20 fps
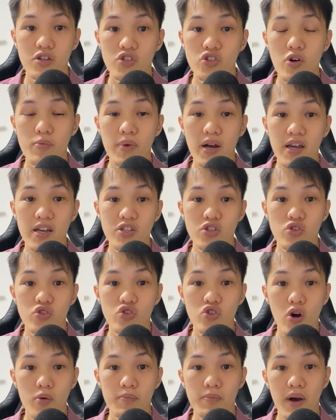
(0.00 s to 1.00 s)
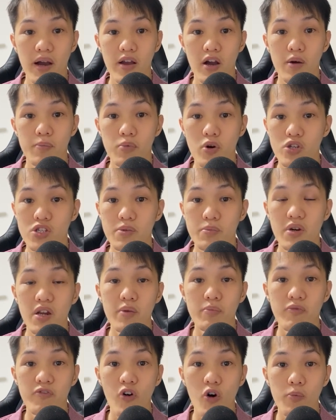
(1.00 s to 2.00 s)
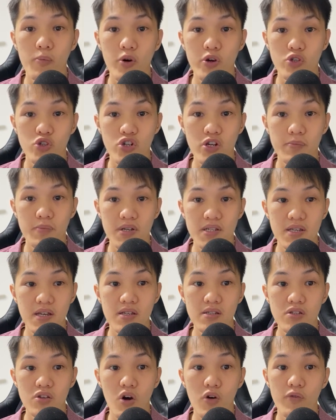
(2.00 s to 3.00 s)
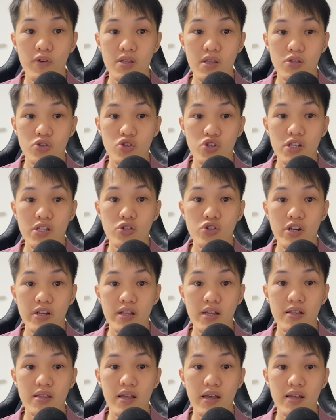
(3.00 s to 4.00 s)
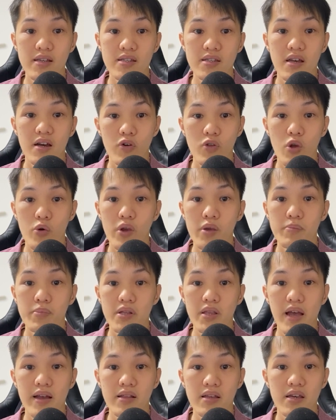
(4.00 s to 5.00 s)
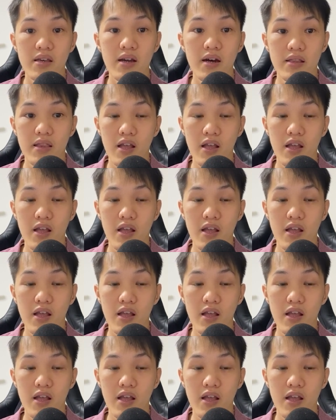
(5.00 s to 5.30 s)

The stock markets dropped by approximately 4.3% over the 3 trading days following Bernanke